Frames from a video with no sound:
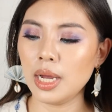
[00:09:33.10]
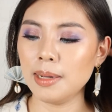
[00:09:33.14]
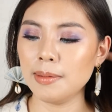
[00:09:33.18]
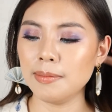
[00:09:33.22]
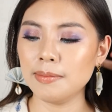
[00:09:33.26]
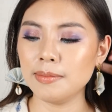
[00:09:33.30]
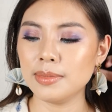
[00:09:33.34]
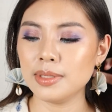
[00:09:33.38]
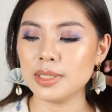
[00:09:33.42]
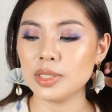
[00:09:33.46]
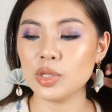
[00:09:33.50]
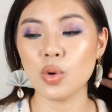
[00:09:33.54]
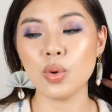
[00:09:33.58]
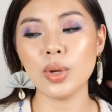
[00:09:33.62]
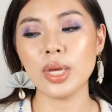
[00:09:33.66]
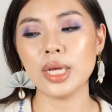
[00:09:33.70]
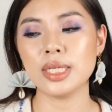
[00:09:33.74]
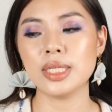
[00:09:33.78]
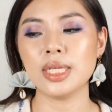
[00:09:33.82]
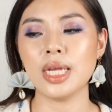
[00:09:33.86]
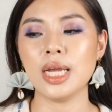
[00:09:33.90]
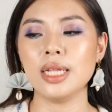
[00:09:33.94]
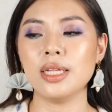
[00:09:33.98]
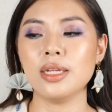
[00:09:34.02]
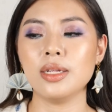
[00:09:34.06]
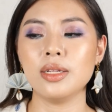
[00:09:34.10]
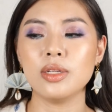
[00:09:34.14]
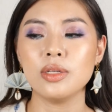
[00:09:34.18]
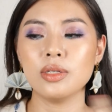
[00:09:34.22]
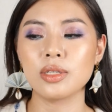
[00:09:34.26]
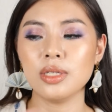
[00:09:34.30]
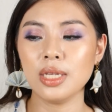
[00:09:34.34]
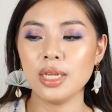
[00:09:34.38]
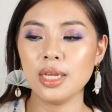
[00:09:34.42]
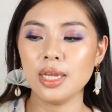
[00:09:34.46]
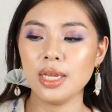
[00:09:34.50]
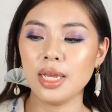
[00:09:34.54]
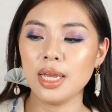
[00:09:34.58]
I'm so excited to
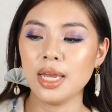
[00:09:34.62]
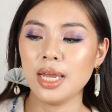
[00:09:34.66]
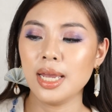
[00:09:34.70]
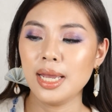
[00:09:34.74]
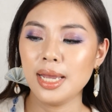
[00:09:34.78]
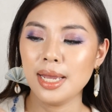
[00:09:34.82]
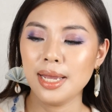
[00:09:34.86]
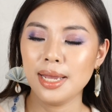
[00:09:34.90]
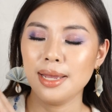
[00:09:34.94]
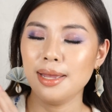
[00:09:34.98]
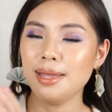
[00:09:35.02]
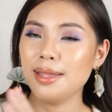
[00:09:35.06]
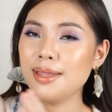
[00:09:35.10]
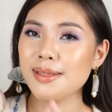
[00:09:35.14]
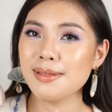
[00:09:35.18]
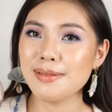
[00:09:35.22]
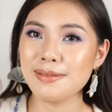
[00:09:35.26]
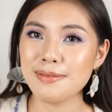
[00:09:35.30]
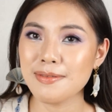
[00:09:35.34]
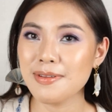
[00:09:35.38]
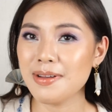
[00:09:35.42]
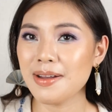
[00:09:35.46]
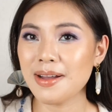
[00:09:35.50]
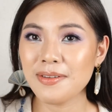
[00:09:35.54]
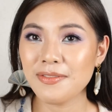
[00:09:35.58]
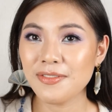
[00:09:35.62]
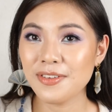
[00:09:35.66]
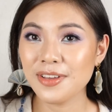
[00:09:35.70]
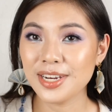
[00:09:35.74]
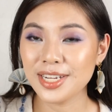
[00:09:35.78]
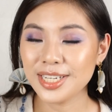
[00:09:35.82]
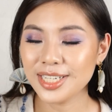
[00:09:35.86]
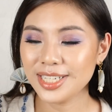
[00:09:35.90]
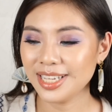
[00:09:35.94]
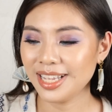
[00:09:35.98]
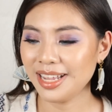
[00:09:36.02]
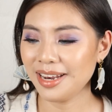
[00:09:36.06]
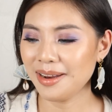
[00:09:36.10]
see
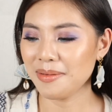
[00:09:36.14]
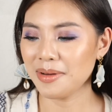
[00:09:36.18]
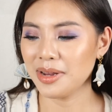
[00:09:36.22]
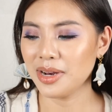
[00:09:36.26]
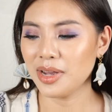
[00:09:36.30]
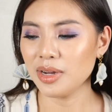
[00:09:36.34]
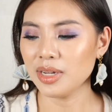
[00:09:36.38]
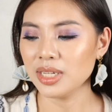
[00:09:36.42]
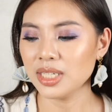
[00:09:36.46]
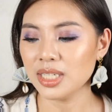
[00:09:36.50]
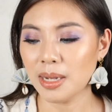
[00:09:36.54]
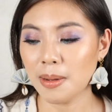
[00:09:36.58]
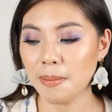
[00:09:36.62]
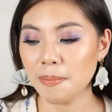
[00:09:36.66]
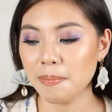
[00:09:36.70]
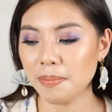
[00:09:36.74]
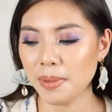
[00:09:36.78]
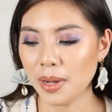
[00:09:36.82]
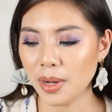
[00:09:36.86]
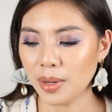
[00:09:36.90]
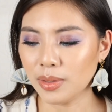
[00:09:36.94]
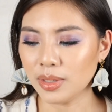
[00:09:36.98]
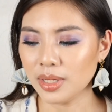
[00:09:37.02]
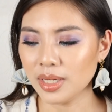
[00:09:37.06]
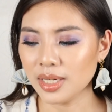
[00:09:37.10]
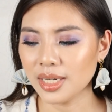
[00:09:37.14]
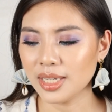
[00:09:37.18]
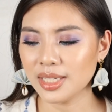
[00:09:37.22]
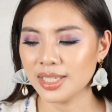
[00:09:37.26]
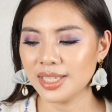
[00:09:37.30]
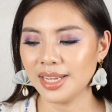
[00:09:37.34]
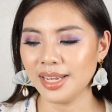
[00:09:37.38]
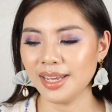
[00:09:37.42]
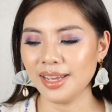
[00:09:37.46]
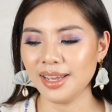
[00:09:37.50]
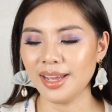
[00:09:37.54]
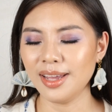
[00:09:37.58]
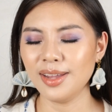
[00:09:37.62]
naka-finish na naman ako isang powder
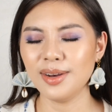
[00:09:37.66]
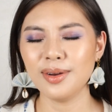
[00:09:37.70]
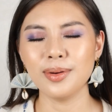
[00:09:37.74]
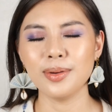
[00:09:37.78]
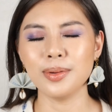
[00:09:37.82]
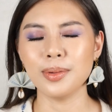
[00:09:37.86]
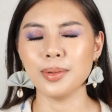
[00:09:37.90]
kasi, I don't